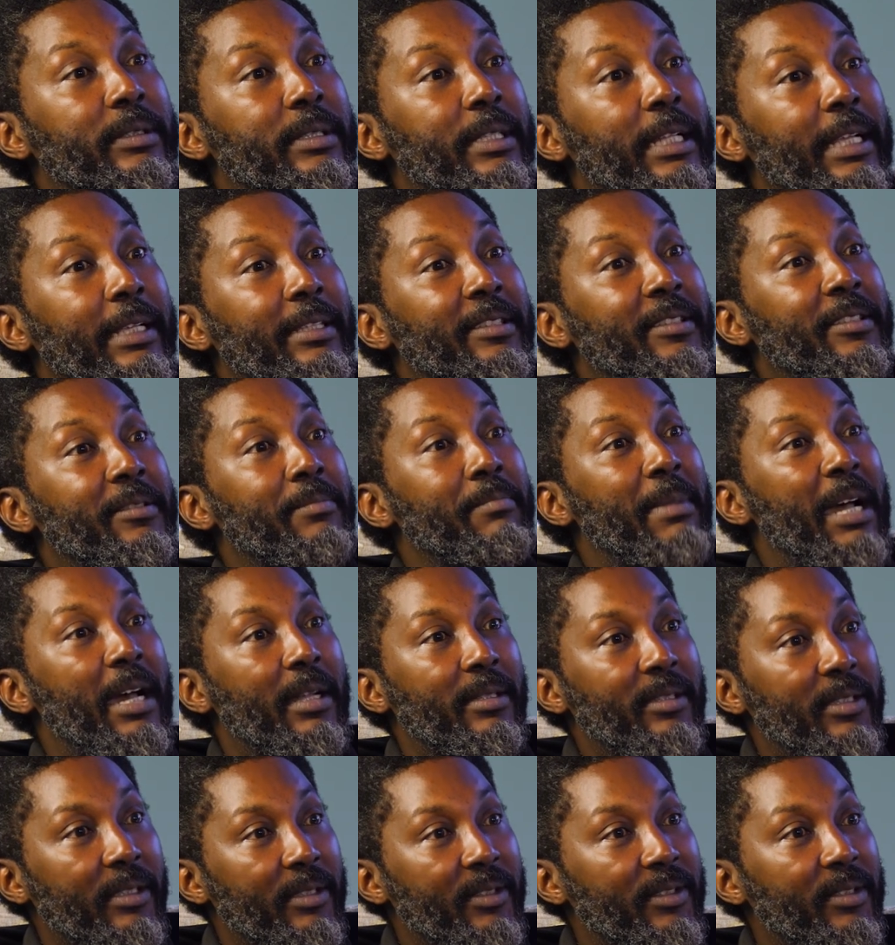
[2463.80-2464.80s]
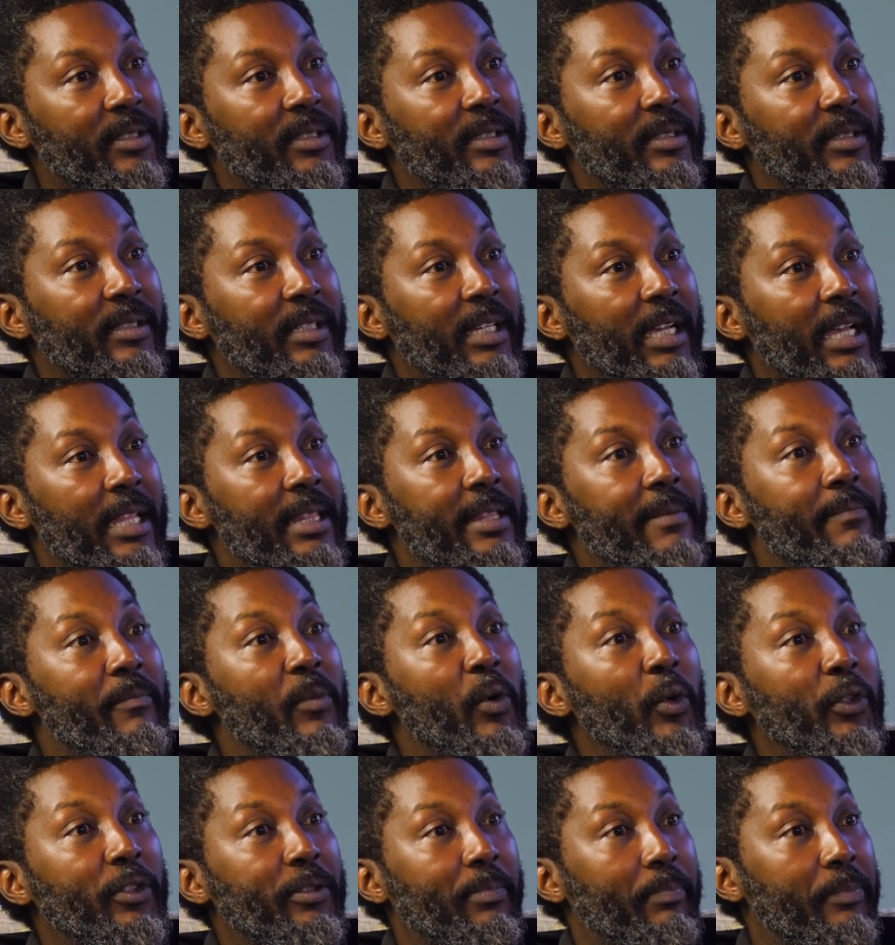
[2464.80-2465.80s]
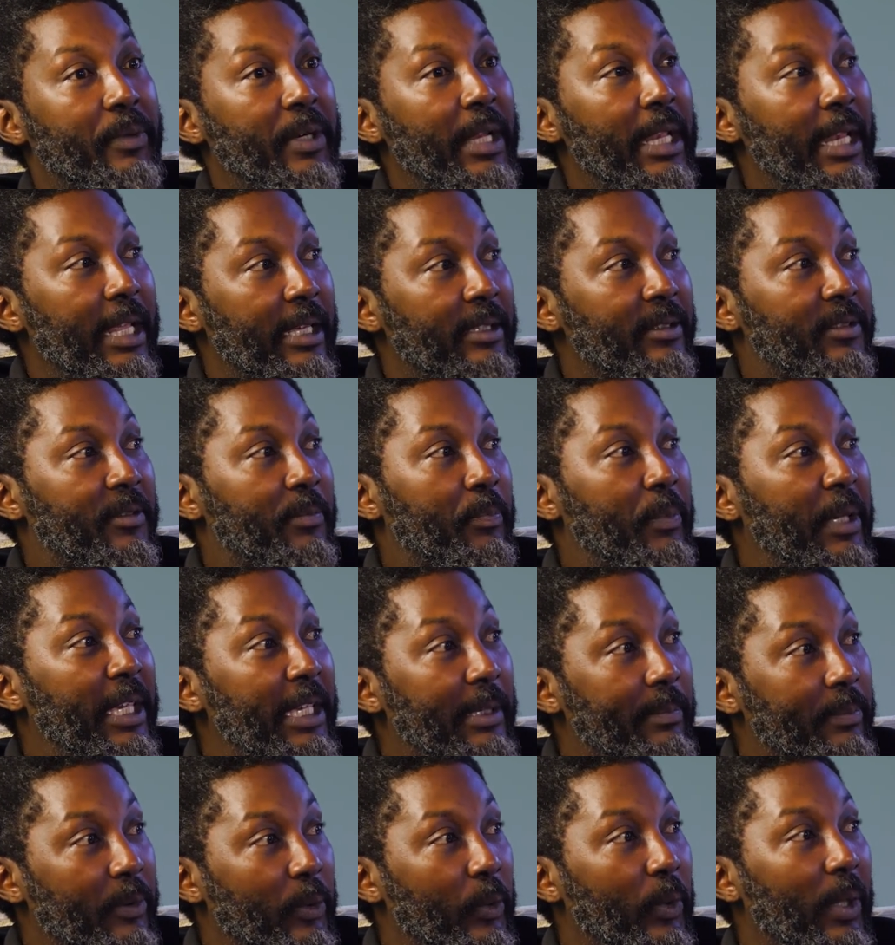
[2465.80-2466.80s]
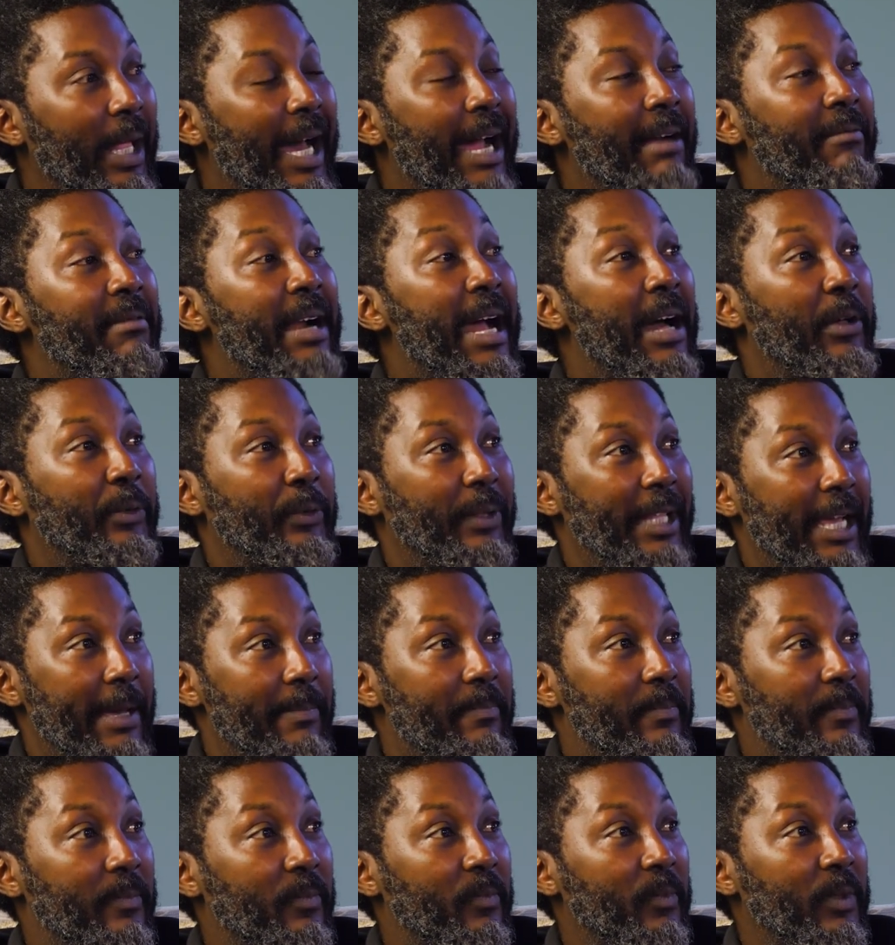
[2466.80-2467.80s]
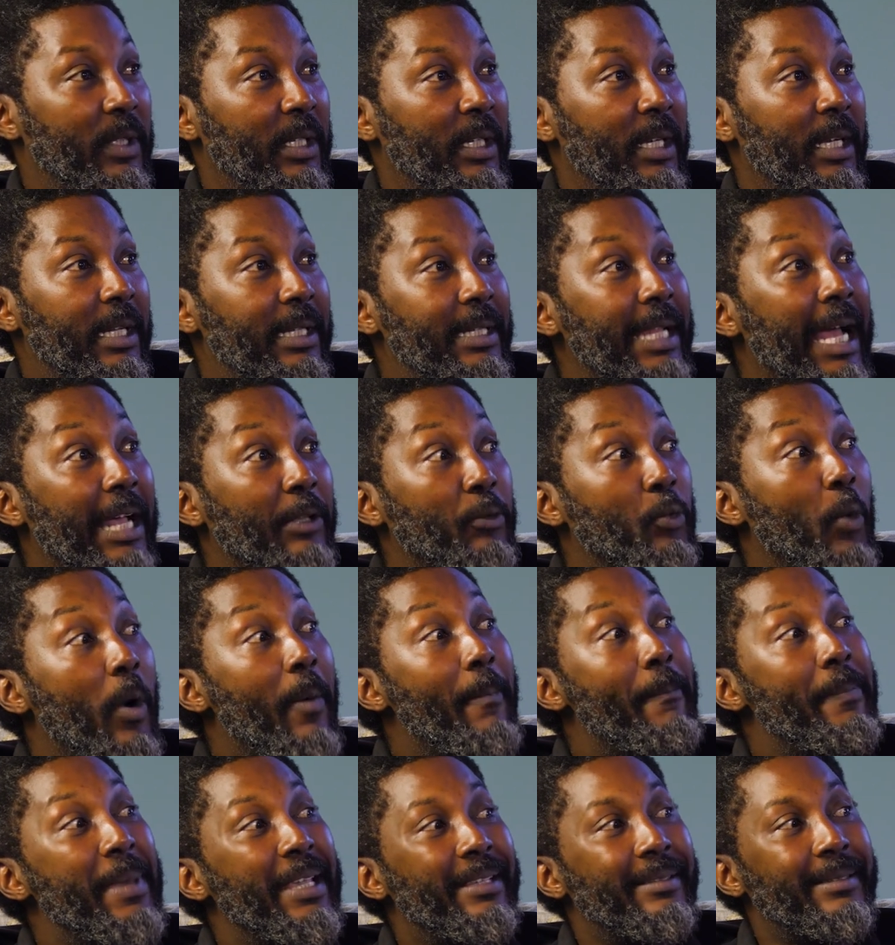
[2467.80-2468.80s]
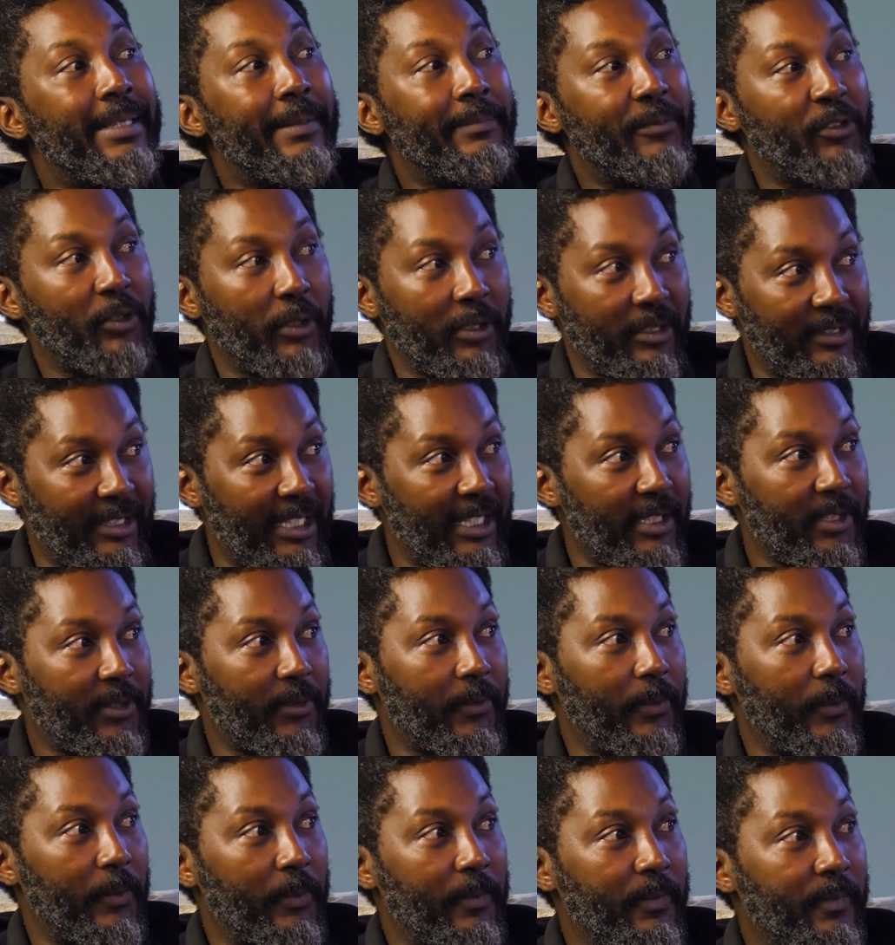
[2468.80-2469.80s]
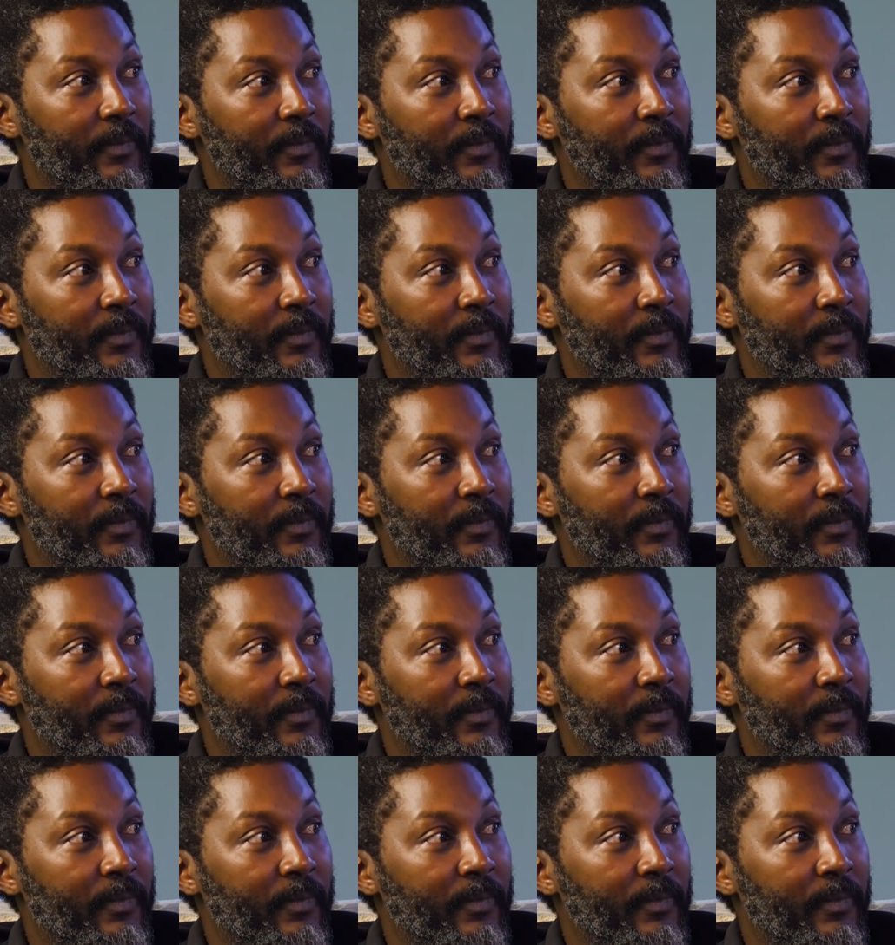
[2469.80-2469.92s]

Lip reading: the smartest and the most brilliant people around them. That's what makes them successful.